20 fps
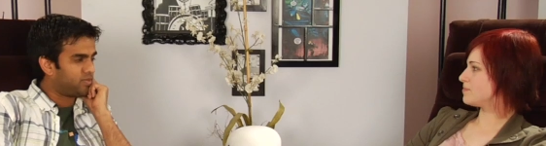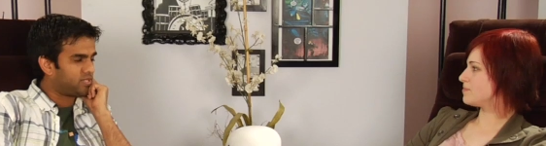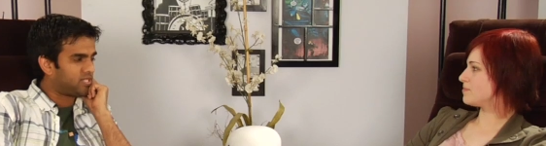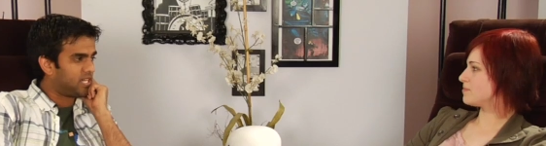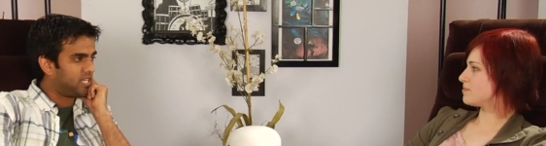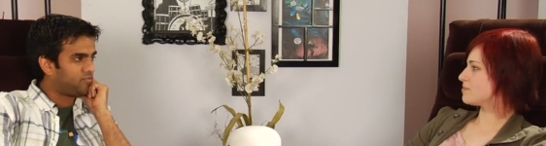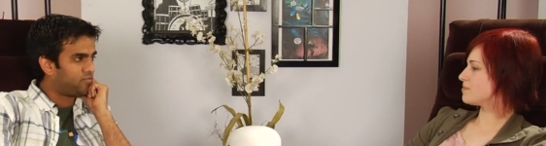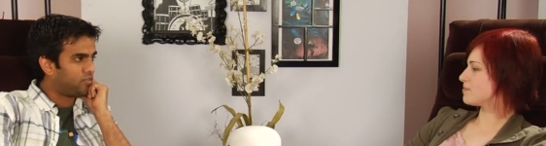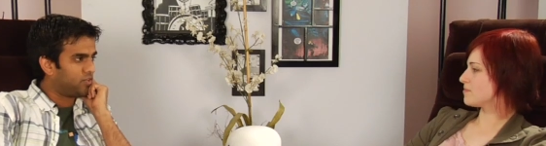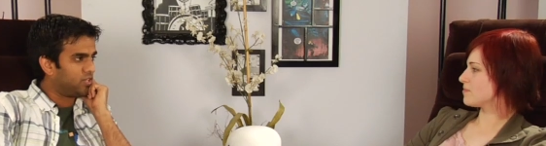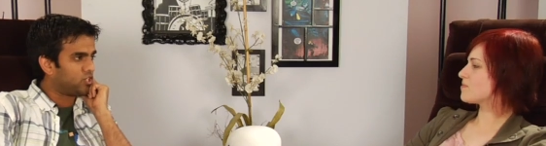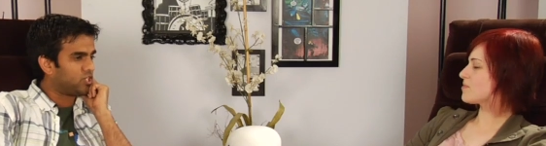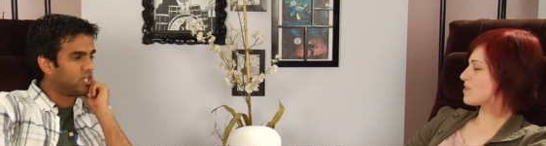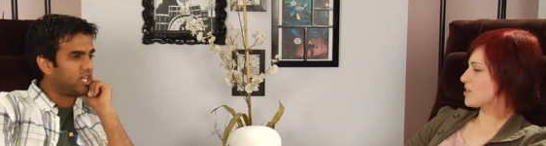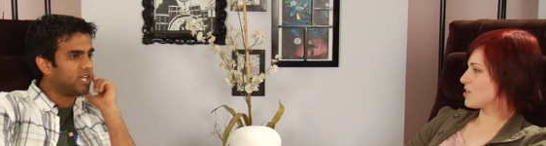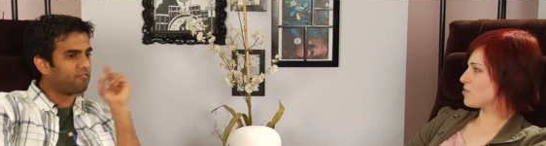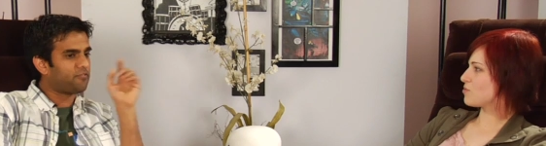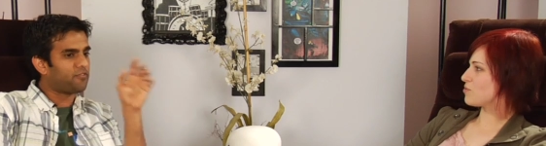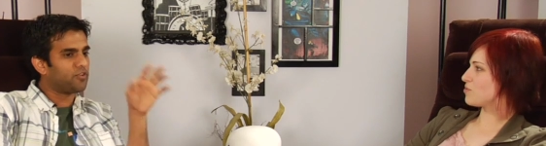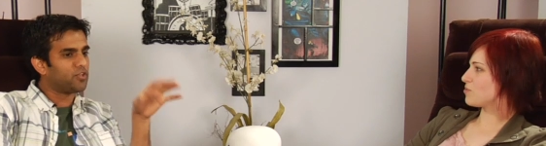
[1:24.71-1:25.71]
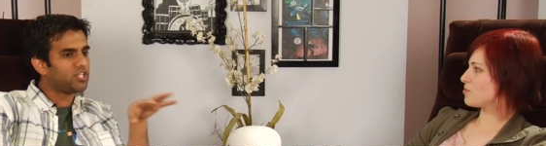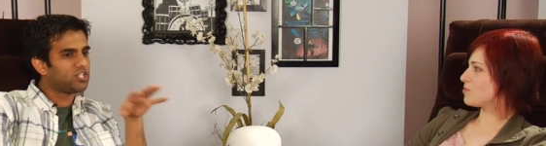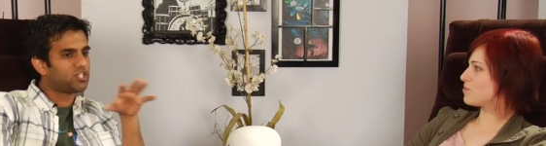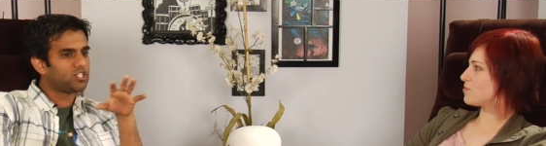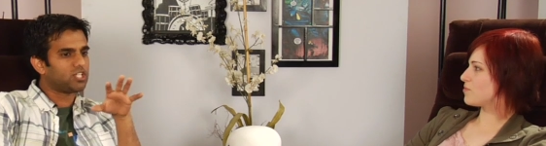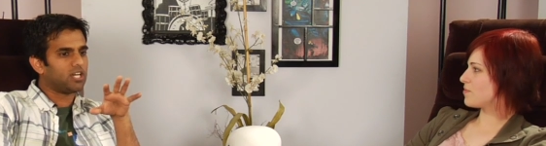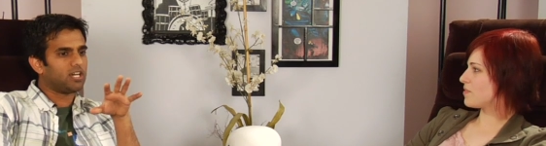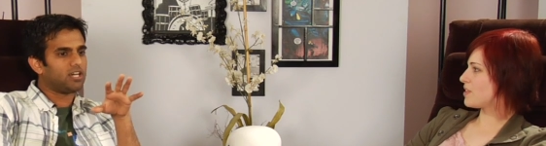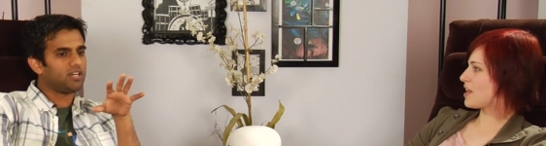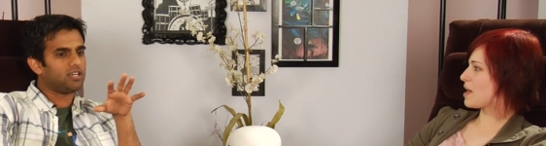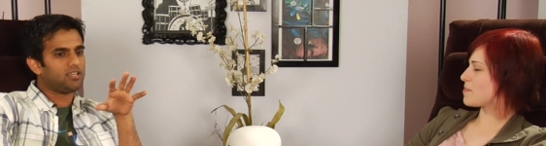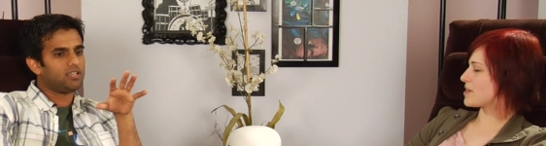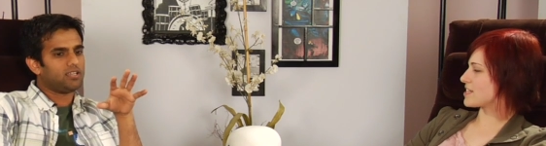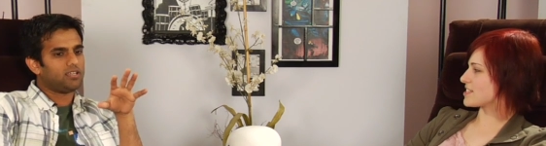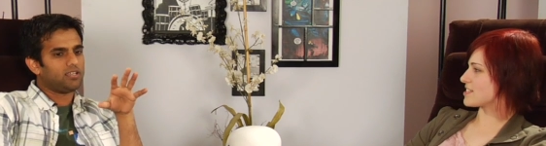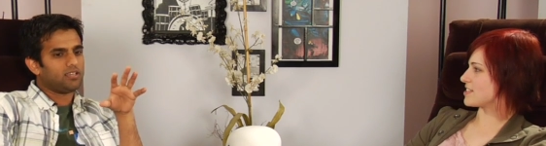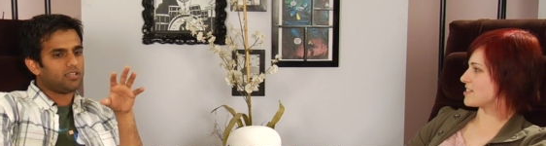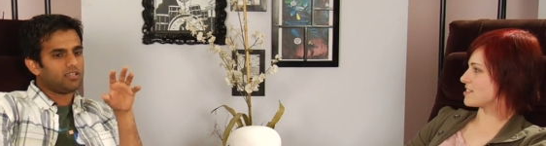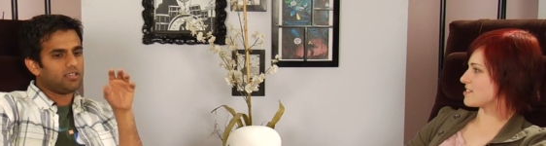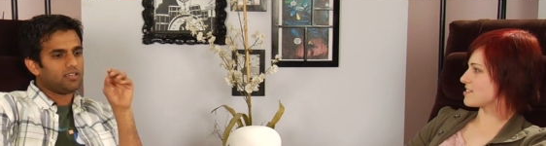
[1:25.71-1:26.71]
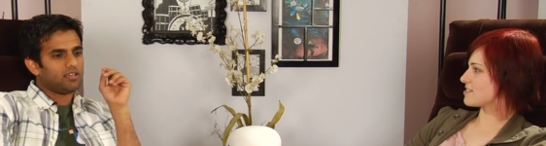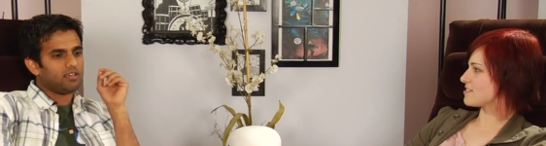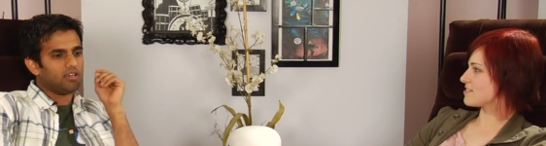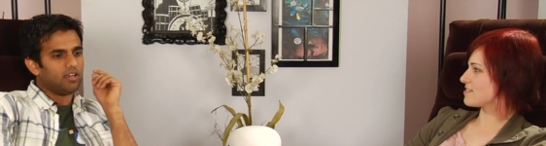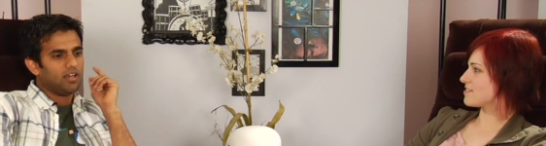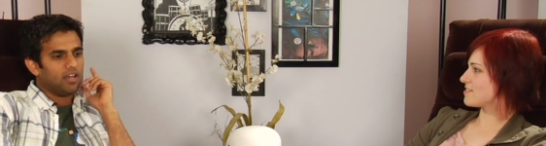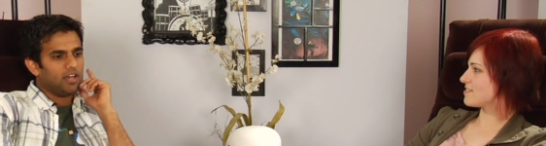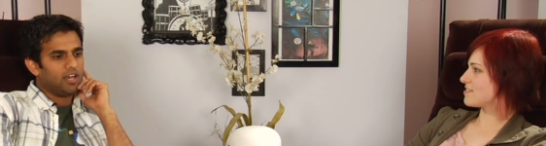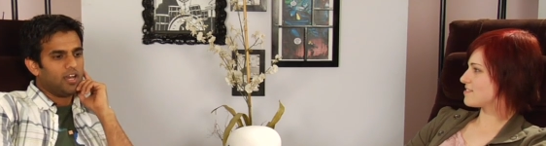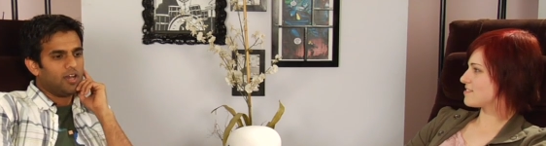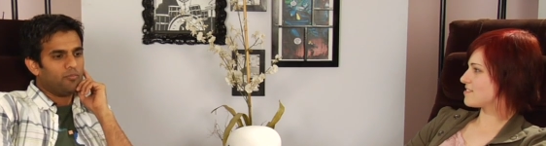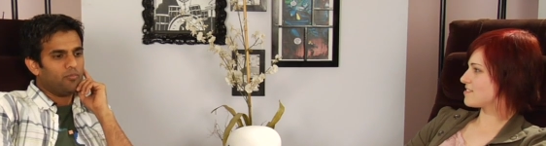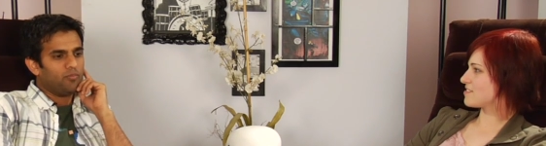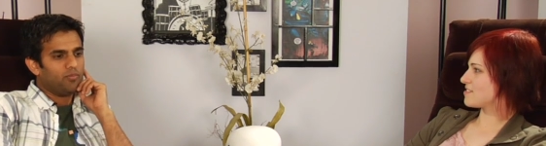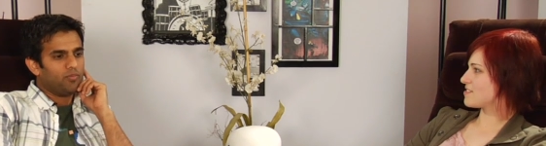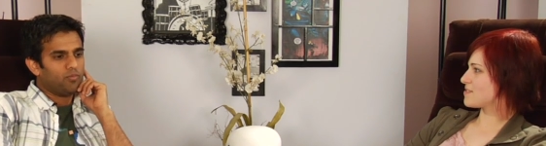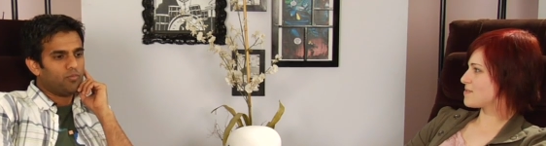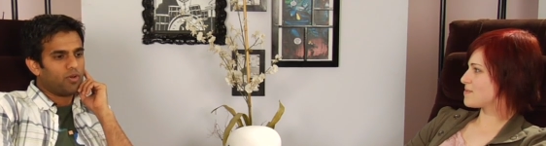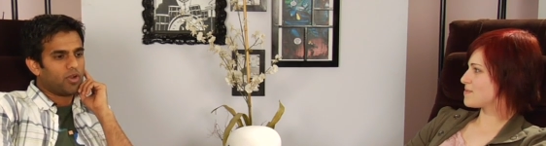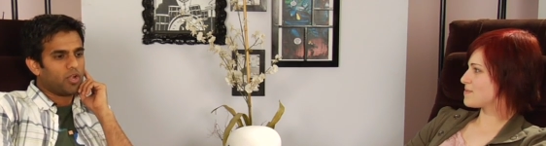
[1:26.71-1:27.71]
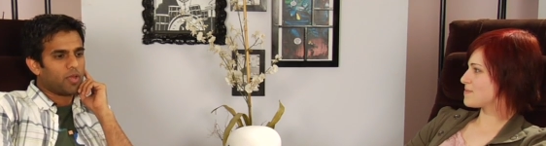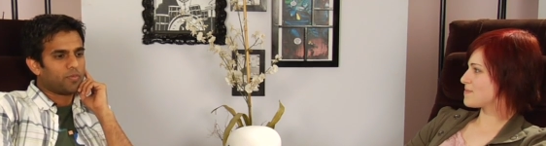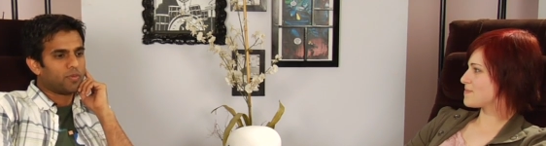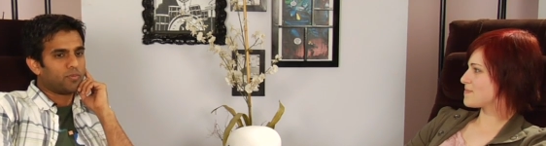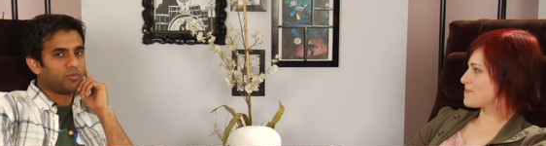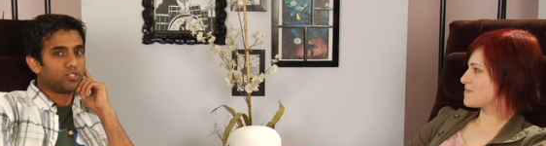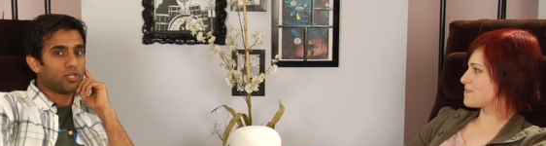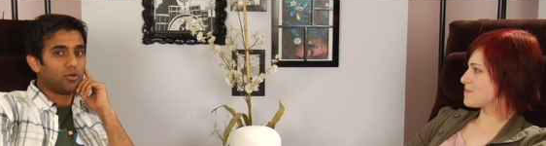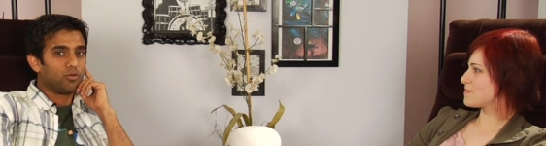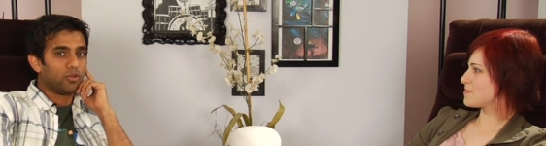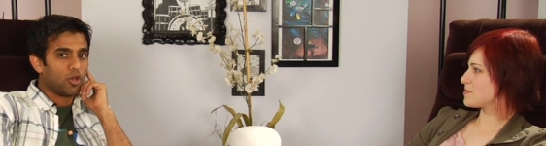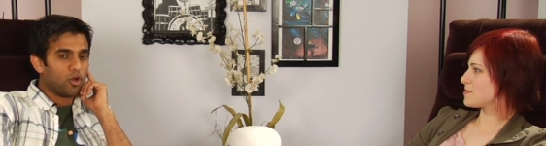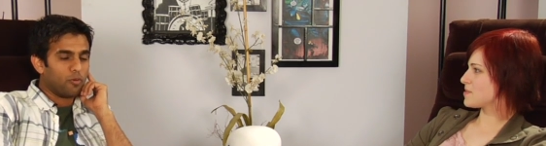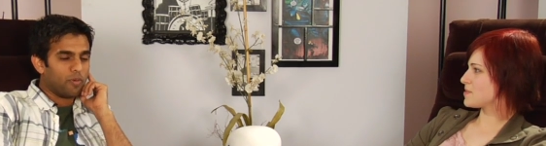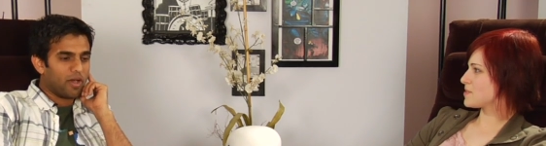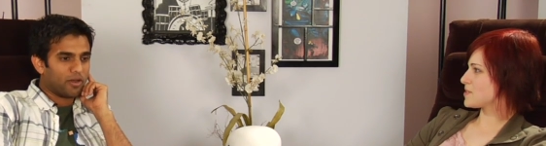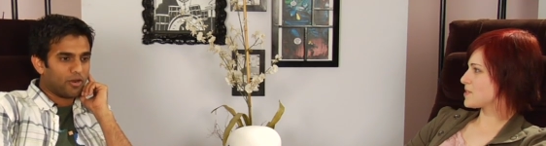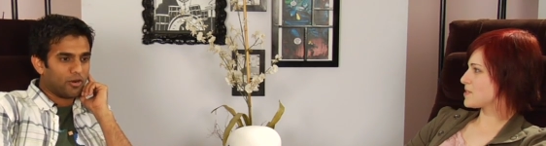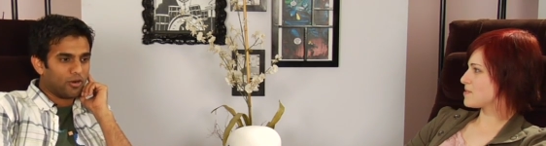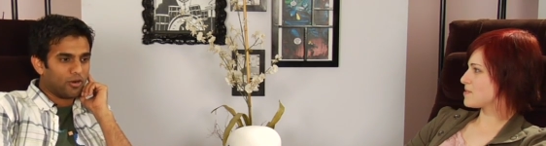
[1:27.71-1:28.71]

Speaker 1: besides Felicia. Felicia. That makes sense. Um, what a lot of people don't know about